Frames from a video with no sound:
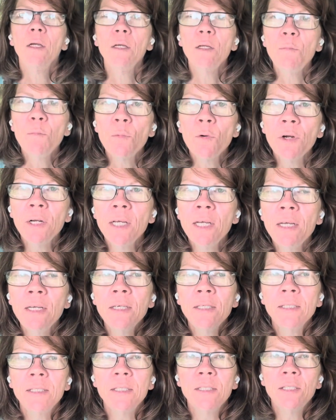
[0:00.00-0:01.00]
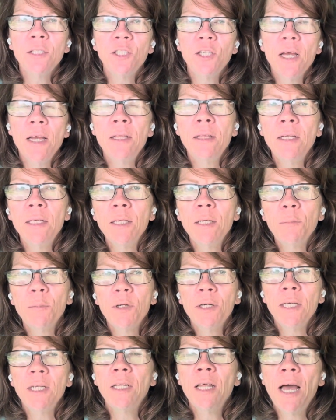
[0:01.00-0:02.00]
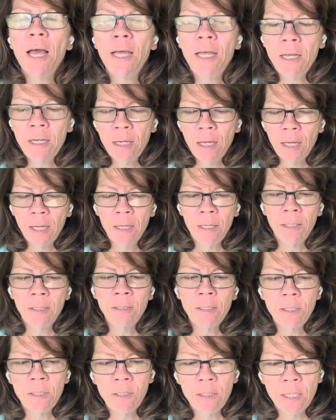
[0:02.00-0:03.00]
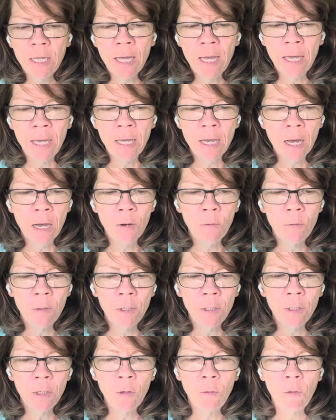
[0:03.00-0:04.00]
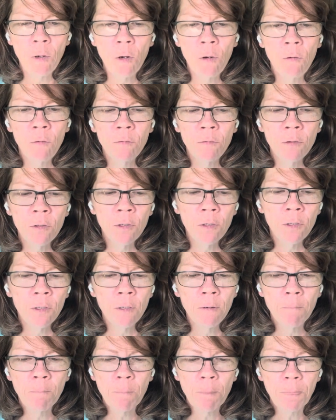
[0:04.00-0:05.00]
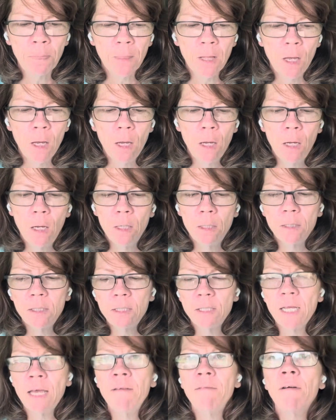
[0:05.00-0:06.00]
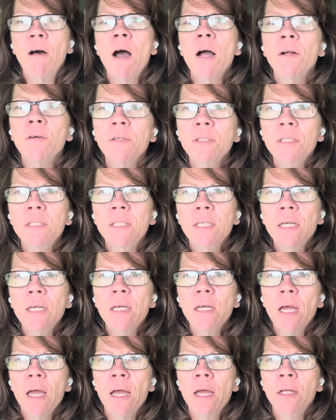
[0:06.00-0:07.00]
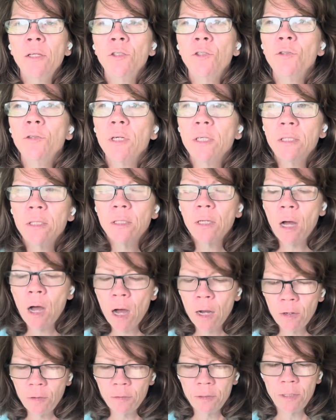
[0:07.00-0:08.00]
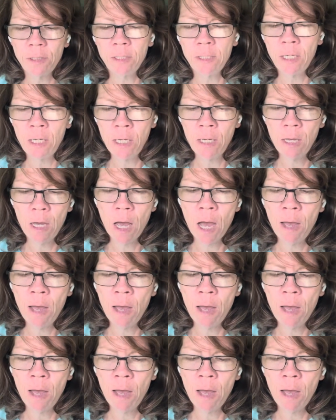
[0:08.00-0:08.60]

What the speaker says: Good morning, it's just Jen, the Liberty Lion, and today I want to go over slavocracy and trustocracy.